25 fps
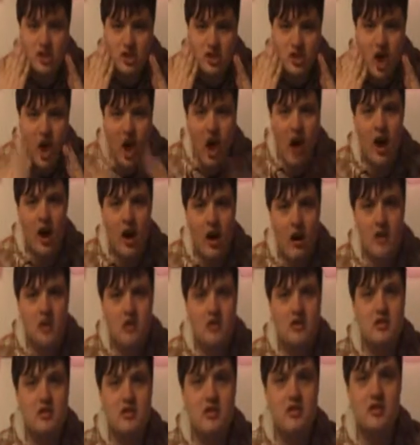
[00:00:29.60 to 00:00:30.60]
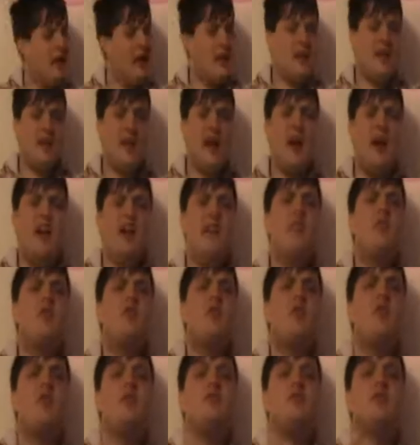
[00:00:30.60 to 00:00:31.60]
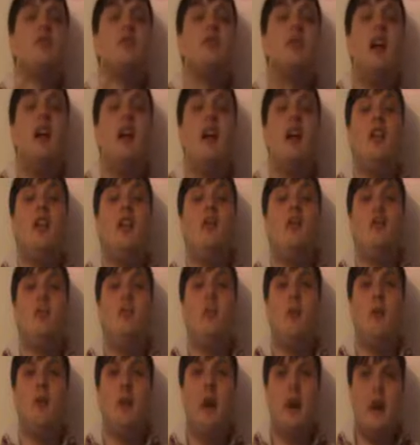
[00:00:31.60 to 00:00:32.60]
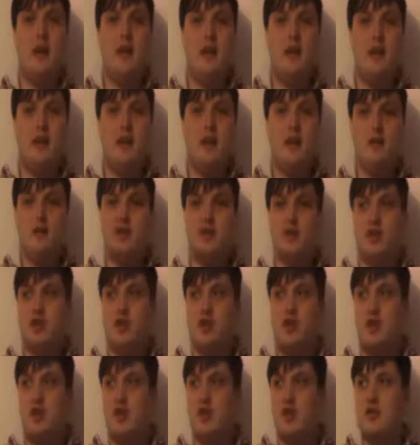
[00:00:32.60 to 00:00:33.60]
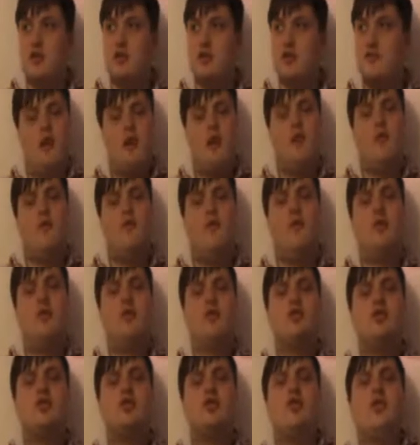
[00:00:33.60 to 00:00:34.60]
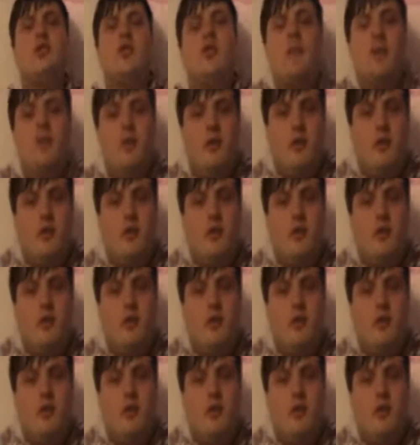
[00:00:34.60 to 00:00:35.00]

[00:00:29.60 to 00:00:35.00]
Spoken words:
sucks! And I am going to tell you why it sucks. First of all, I'm